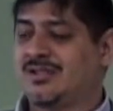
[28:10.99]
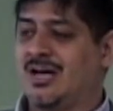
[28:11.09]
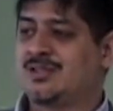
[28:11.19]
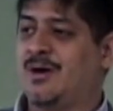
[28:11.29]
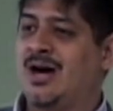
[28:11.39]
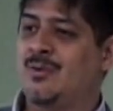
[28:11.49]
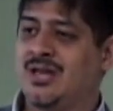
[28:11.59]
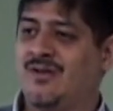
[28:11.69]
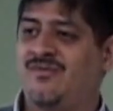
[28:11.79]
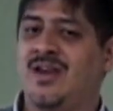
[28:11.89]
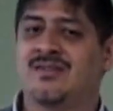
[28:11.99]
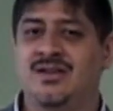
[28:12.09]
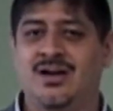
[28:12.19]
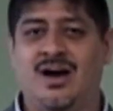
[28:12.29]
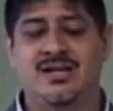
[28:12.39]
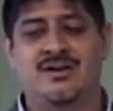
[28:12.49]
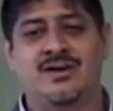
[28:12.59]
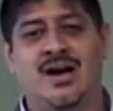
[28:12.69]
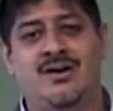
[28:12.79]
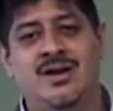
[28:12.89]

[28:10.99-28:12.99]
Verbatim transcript: It talks about how we can have faith in God here and now.